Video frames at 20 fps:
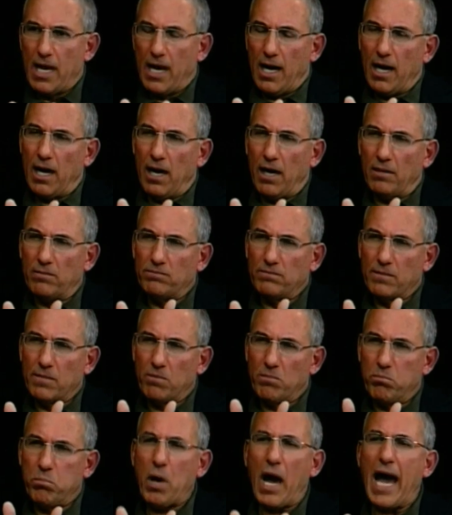Um,
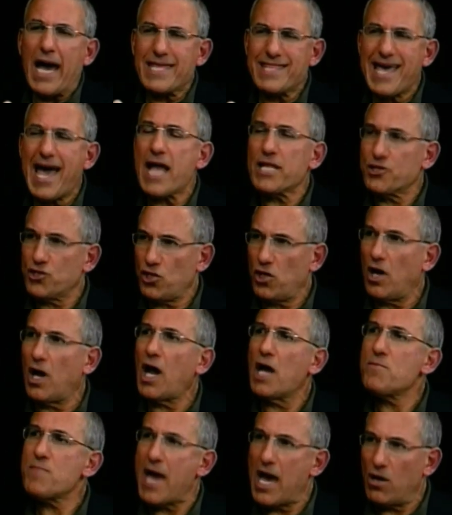by that
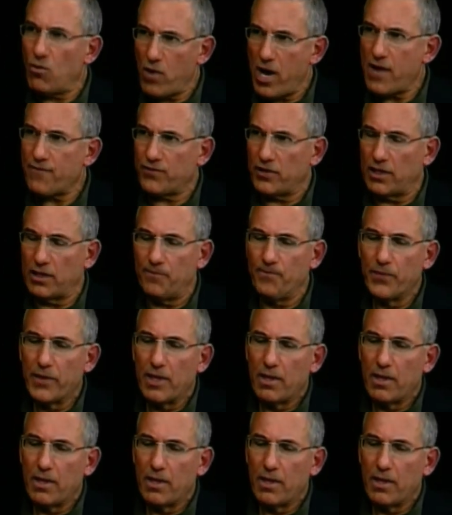time, however,